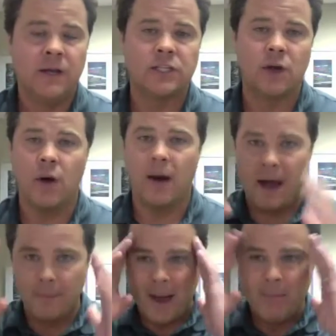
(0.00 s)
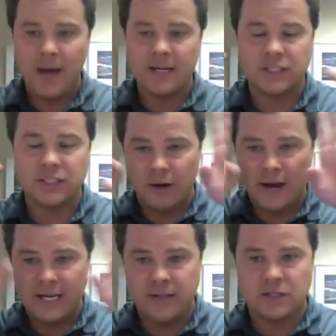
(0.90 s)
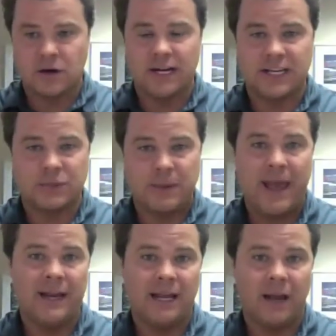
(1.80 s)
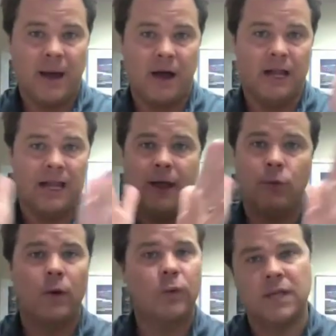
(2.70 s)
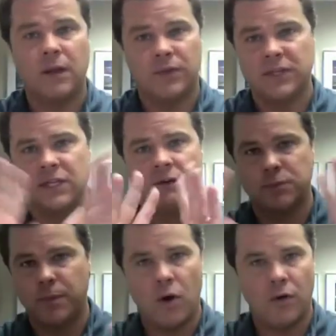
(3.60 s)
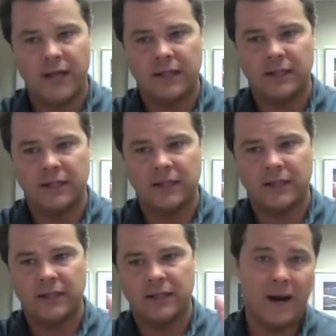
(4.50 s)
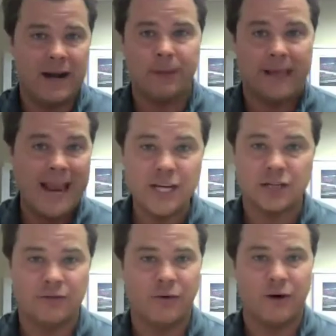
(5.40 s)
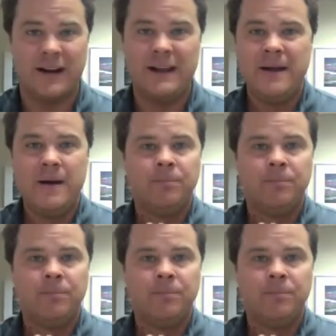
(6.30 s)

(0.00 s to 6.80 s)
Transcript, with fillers: So my mind has already started expanding about like, hey, when we're done with this series poll, this has been a great application for it.